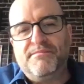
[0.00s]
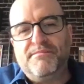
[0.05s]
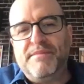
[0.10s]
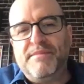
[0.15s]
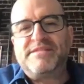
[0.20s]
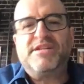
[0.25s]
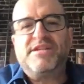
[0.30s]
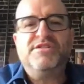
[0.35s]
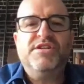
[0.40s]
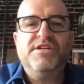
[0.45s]
the
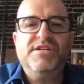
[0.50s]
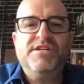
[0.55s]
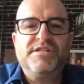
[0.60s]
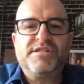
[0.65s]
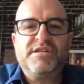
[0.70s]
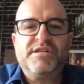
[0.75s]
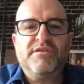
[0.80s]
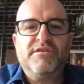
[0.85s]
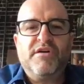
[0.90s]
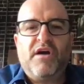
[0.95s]

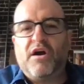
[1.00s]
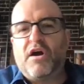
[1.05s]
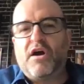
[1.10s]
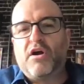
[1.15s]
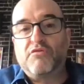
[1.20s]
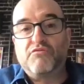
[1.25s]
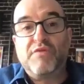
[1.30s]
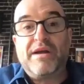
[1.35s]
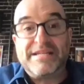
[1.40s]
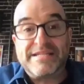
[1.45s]
messages
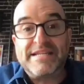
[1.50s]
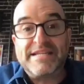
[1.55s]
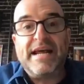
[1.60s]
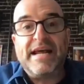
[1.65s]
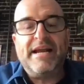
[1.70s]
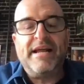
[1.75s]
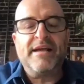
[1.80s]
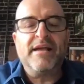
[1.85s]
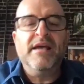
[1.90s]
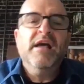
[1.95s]
are
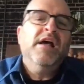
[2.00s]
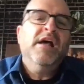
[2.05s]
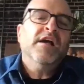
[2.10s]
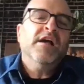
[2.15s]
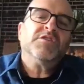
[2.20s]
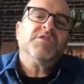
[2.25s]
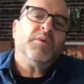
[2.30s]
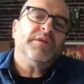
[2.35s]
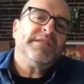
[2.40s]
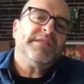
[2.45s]
resonating.
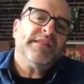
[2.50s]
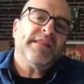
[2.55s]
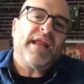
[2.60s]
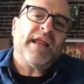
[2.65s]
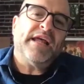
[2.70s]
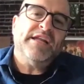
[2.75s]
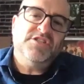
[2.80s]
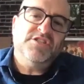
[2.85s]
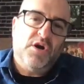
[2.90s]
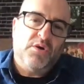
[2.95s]
Because one thing
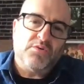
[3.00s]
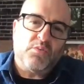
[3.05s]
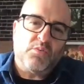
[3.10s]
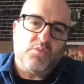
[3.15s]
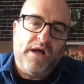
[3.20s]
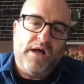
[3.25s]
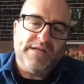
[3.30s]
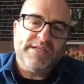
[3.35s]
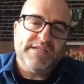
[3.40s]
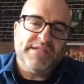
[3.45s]
that I
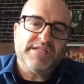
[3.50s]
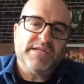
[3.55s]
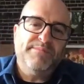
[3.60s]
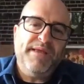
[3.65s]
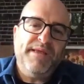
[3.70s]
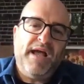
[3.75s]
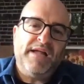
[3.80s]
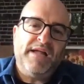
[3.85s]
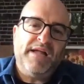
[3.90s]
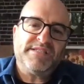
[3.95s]
don't want is
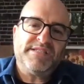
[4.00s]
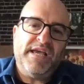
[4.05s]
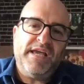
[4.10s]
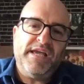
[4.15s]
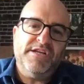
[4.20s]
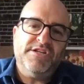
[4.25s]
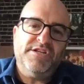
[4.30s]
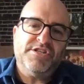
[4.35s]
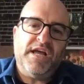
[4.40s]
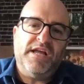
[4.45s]
to be on
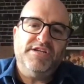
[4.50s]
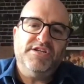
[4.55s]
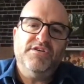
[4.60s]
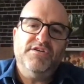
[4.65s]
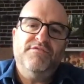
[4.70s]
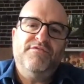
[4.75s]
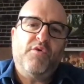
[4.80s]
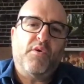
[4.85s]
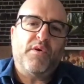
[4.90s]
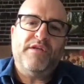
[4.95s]
stage and
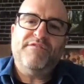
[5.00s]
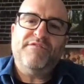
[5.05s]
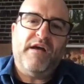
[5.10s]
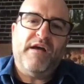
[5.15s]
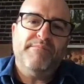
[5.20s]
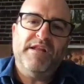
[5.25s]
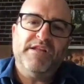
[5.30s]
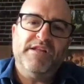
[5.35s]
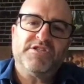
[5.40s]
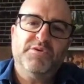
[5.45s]
do
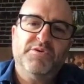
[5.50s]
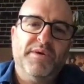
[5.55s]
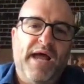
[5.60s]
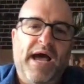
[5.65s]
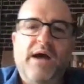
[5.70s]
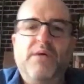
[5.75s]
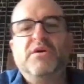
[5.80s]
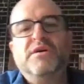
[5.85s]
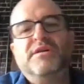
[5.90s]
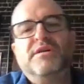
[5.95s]
45 minutes to
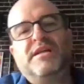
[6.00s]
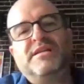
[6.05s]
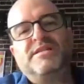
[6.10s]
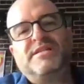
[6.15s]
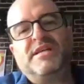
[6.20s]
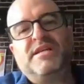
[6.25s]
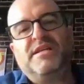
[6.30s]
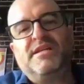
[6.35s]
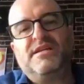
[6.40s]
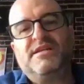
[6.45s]
an hour and then
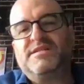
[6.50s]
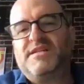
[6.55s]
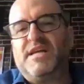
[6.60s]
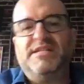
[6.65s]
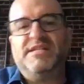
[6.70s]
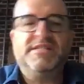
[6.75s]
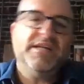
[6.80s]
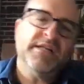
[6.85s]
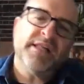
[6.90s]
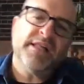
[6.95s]

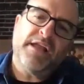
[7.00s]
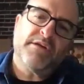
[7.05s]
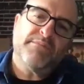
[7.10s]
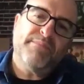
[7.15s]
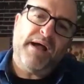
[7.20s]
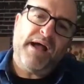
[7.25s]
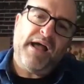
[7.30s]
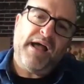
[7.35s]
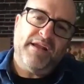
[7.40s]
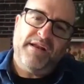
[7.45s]
say see you
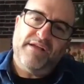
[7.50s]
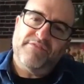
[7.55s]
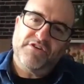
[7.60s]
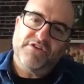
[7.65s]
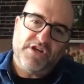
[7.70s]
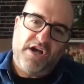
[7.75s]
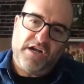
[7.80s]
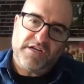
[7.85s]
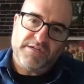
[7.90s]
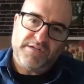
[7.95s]
later, bye, and
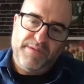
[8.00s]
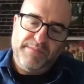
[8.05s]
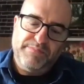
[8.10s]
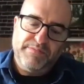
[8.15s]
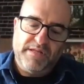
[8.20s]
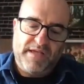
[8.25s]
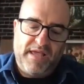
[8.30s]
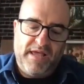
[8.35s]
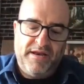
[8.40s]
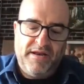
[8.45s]
never talk to
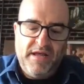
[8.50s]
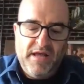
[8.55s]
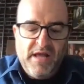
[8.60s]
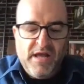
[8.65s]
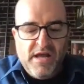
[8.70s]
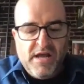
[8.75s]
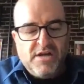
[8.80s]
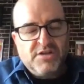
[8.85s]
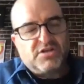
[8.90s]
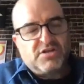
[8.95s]
people again.
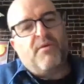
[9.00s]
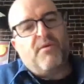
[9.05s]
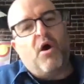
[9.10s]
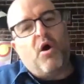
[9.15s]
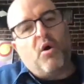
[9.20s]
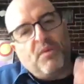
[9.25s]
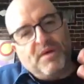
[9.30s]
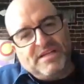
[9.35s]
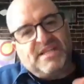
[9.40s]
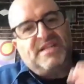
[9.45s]
So I'm
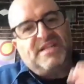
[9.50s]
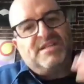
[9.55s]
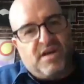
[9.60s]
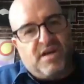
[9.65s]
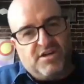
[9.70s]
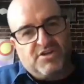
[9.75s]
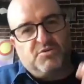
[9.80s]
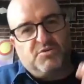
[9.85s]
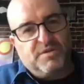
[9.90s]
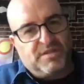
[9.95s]
always in
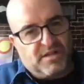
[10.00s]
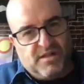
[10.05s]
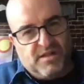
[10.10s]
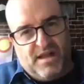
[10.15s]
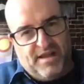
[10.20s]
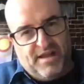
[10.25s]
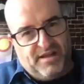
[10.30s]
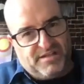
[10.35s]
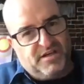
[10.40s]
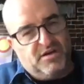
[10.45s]
touch with
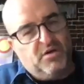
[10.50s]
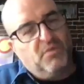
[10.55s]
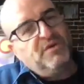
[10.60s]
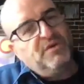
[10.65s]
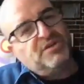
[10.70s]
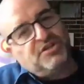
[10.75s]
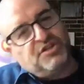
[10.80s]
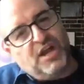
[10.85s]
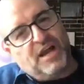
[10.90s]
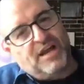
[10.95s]
clients and
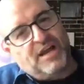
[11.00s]
always